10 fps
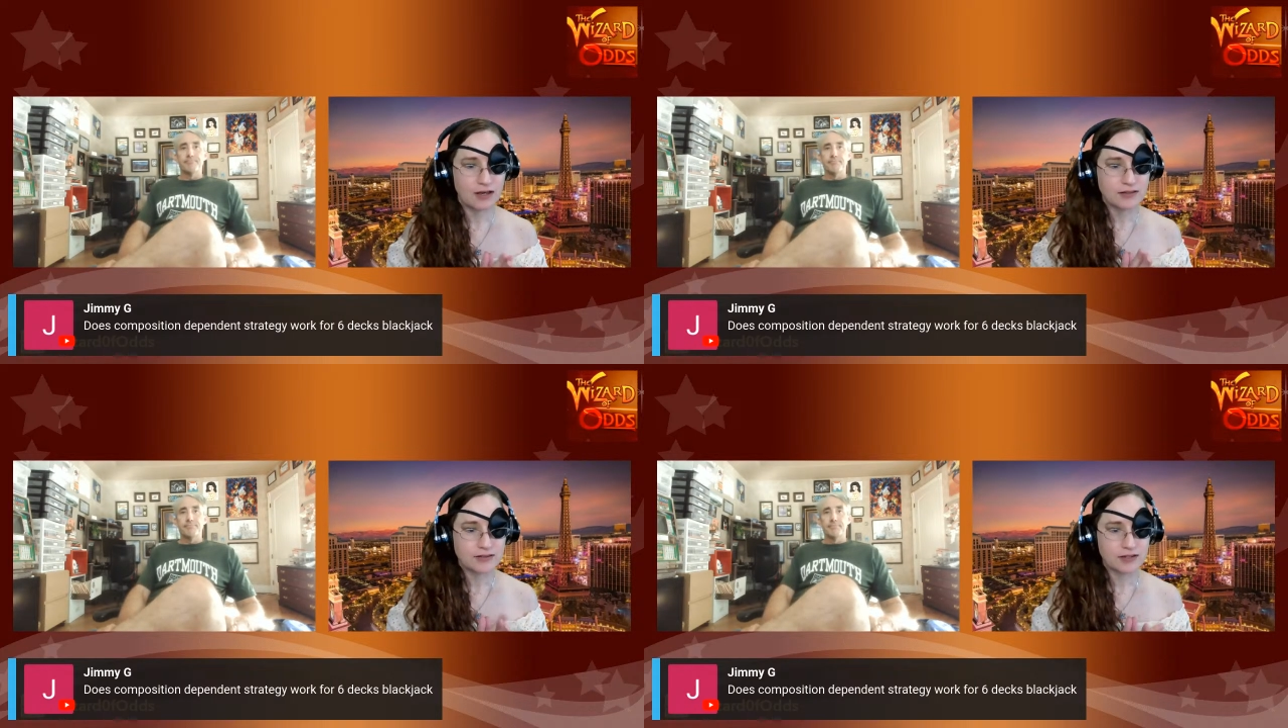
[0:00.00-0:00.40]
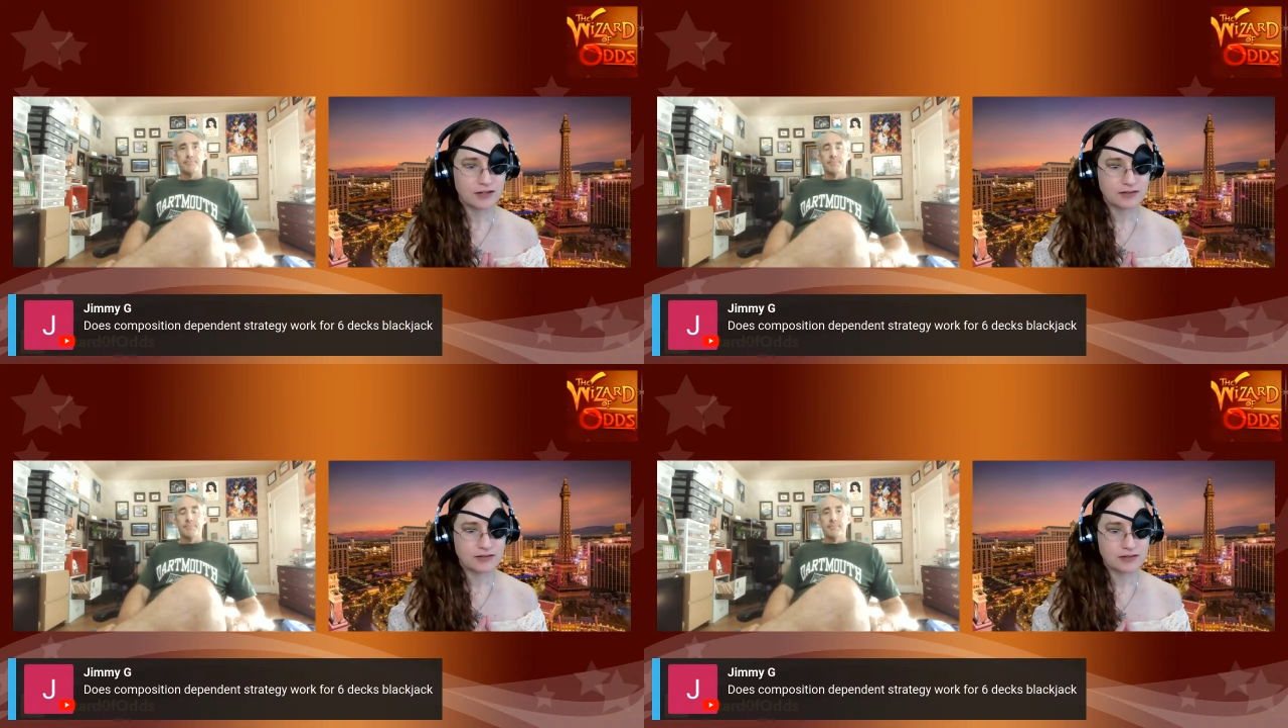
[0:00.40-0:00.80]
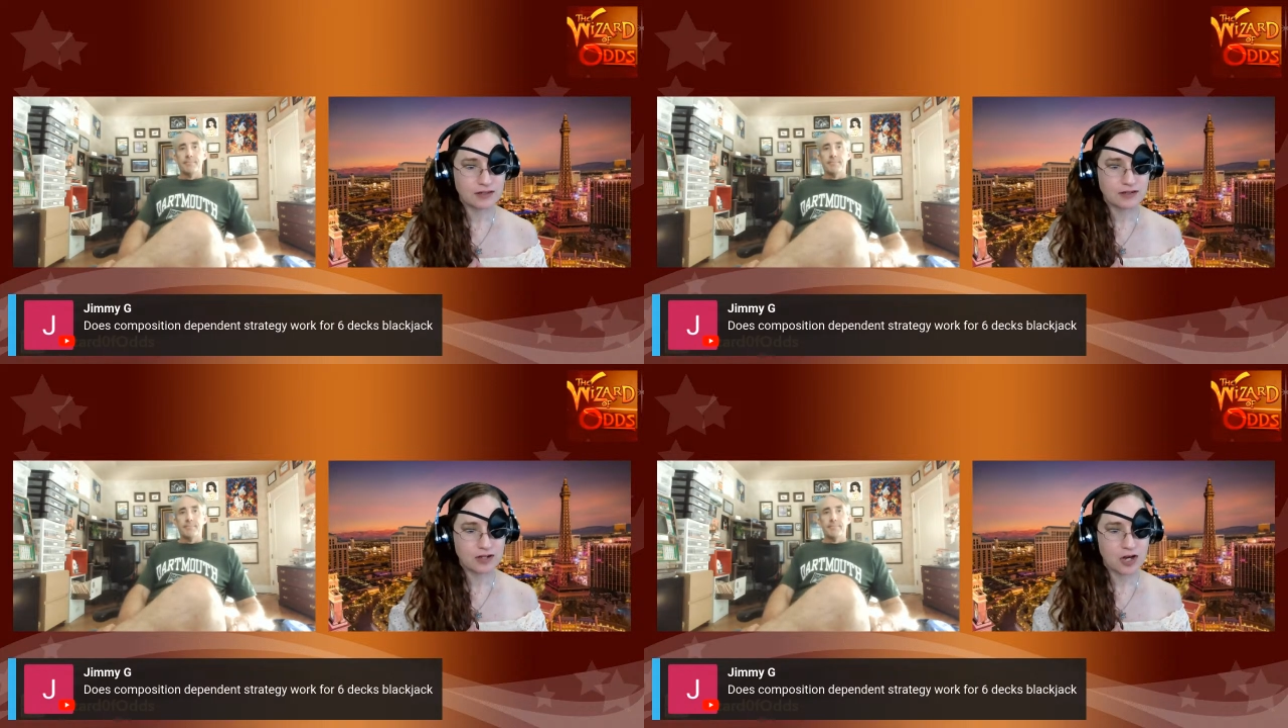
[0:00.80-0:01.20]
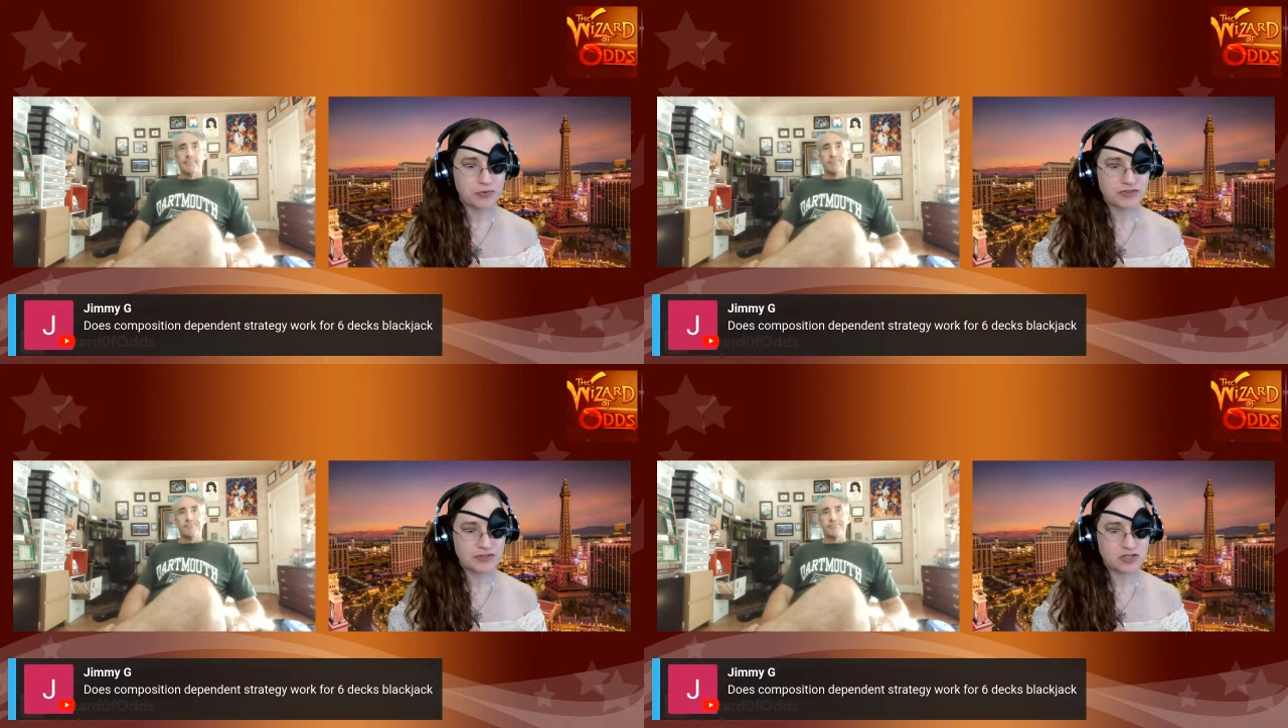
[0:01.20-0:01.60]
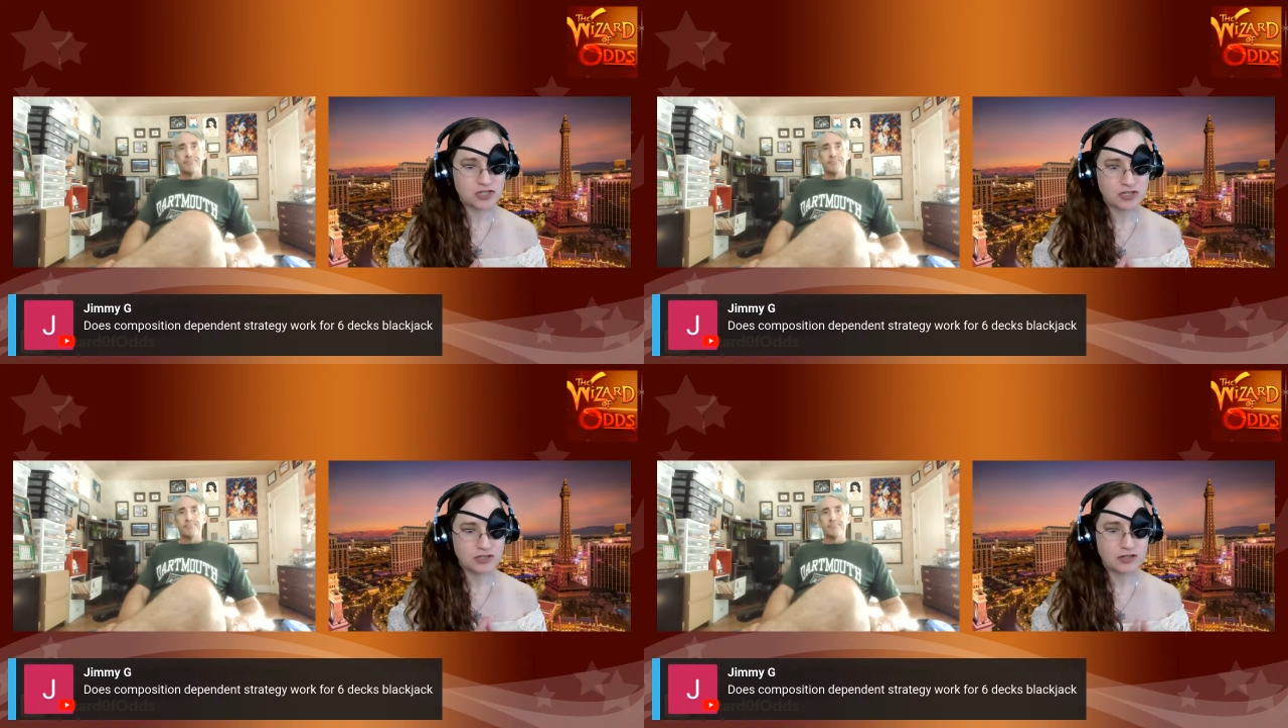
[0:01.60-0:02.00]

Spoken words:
does composition